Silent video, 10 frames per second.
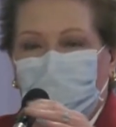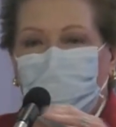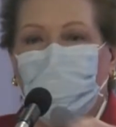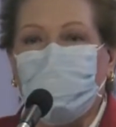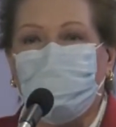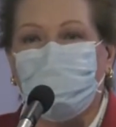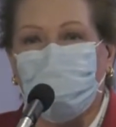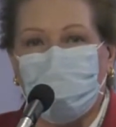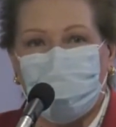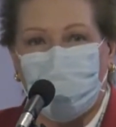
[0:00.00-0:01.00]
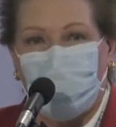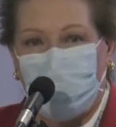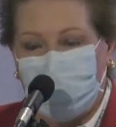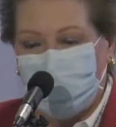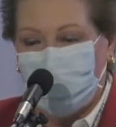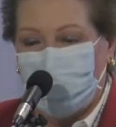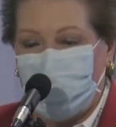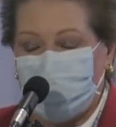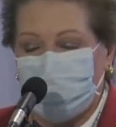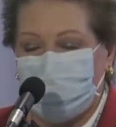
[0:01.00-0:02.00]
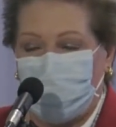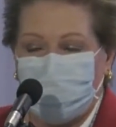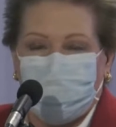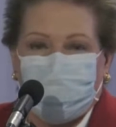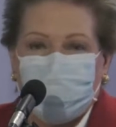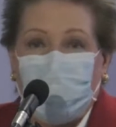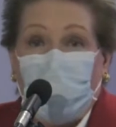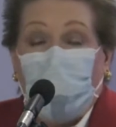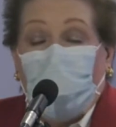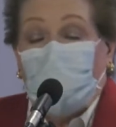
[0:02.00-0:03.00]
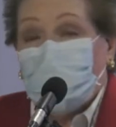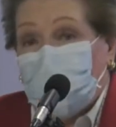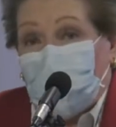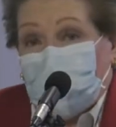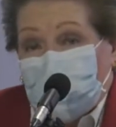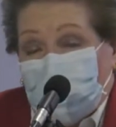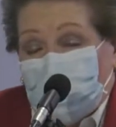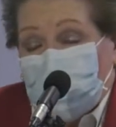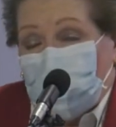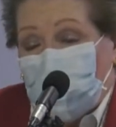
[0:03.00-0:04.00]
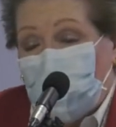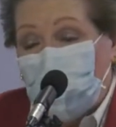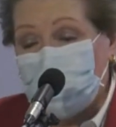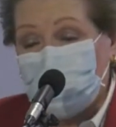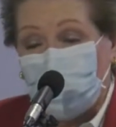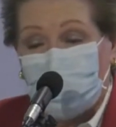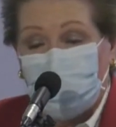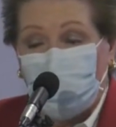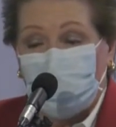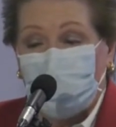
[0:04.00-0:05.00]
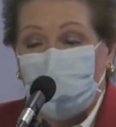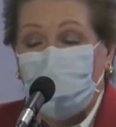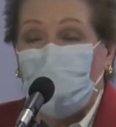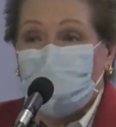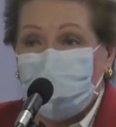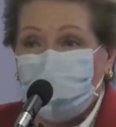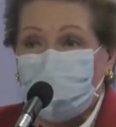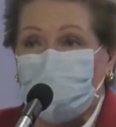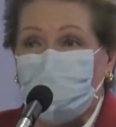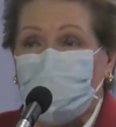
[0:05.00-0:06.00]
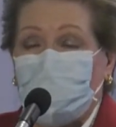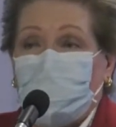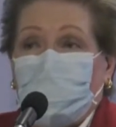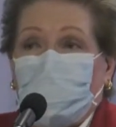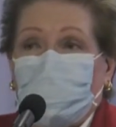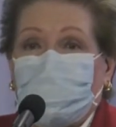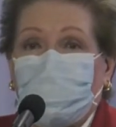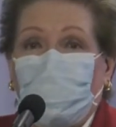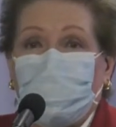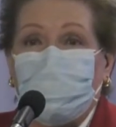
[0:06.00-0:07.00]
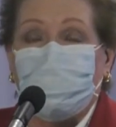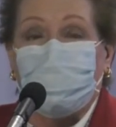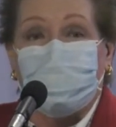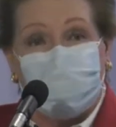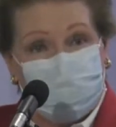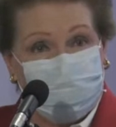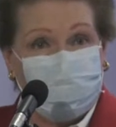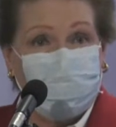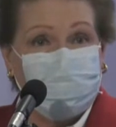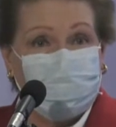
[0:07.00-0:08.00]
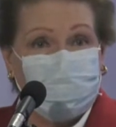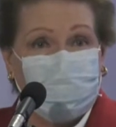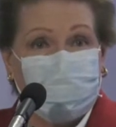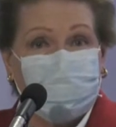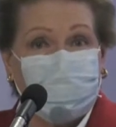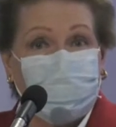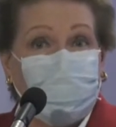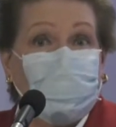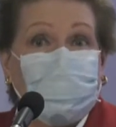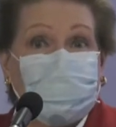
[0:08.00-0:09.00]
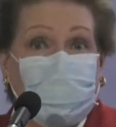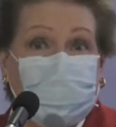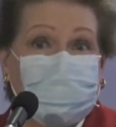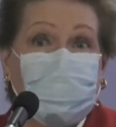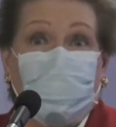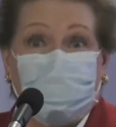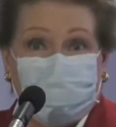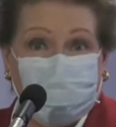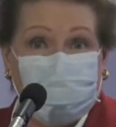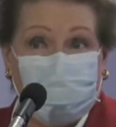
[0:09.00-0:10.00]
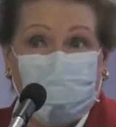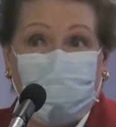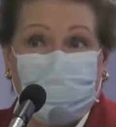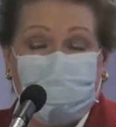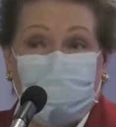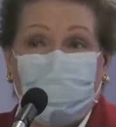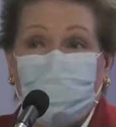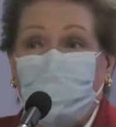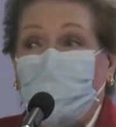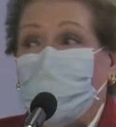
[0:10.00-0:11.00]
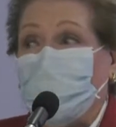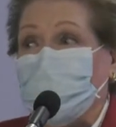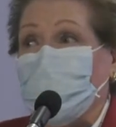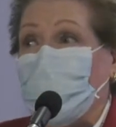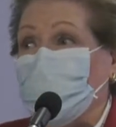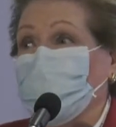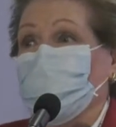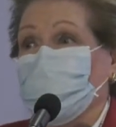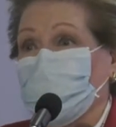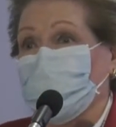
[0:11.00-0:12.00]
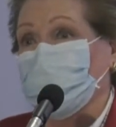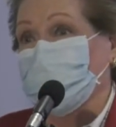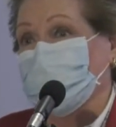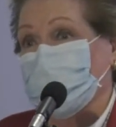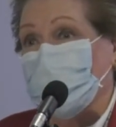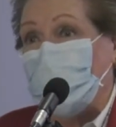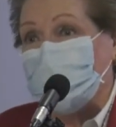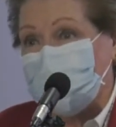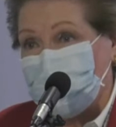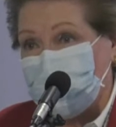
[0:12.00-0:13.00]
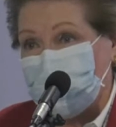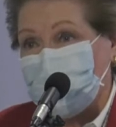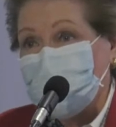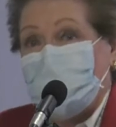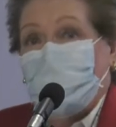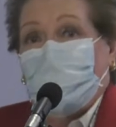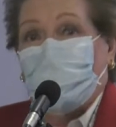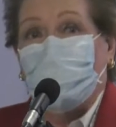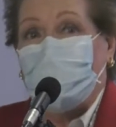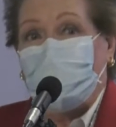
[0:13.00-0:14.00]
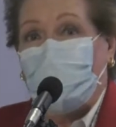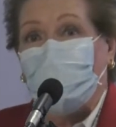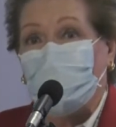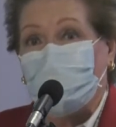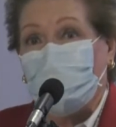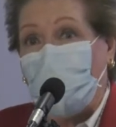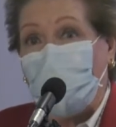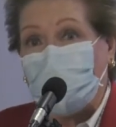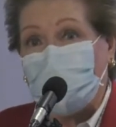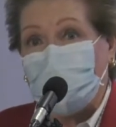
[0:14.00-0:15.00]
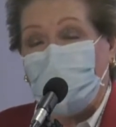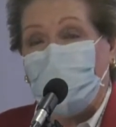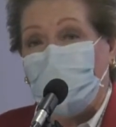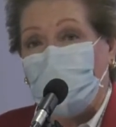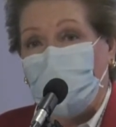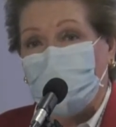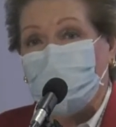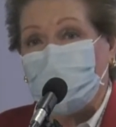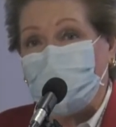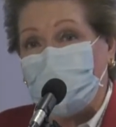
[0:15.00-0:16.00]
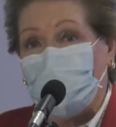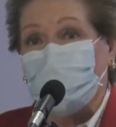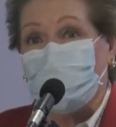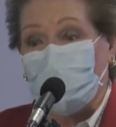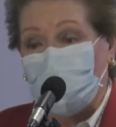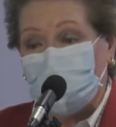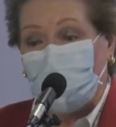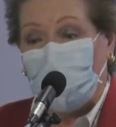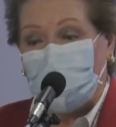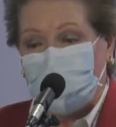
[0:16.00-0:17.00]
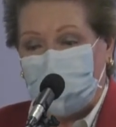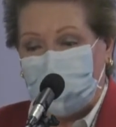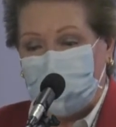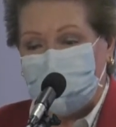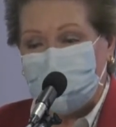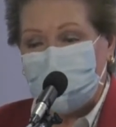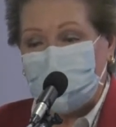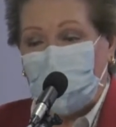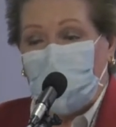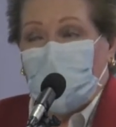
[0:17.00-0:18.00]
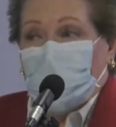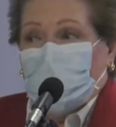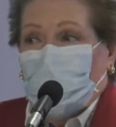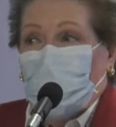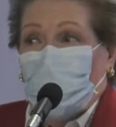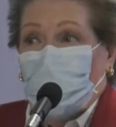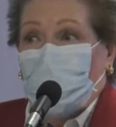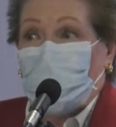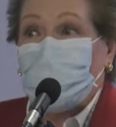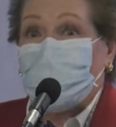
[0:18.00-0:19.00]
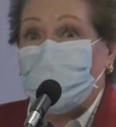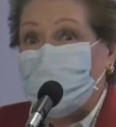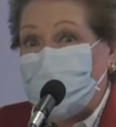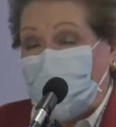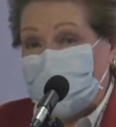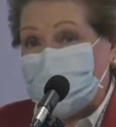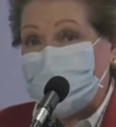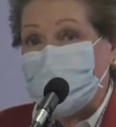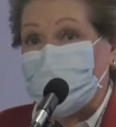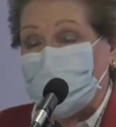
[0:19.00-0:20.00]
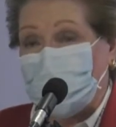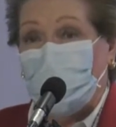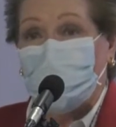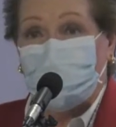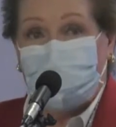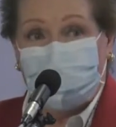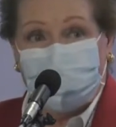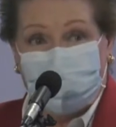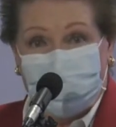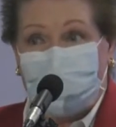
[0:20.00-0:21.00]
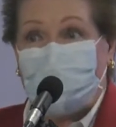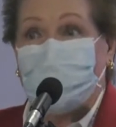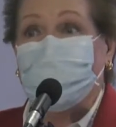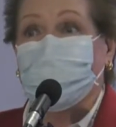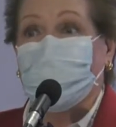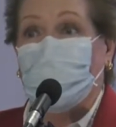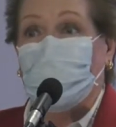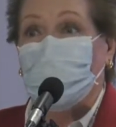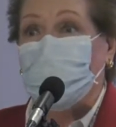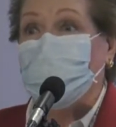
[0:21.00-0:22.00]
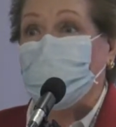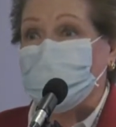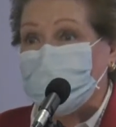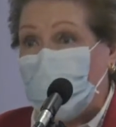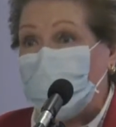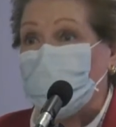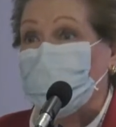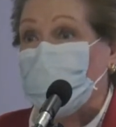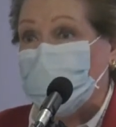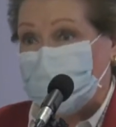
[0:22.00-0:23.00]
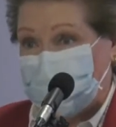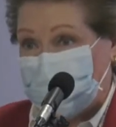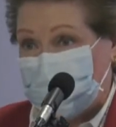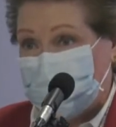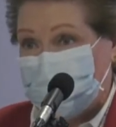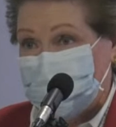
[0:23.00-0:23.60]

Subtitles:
Thank you, Rosemary, for that introduction. And thank you, Rosemary, also for your partnership as well as your leadership during some very trying times with the pandemic, but now the resurgence of passengers really coming back and feeling comfortable flying again. You know, we're one of the fastest recovering cities in the entire country.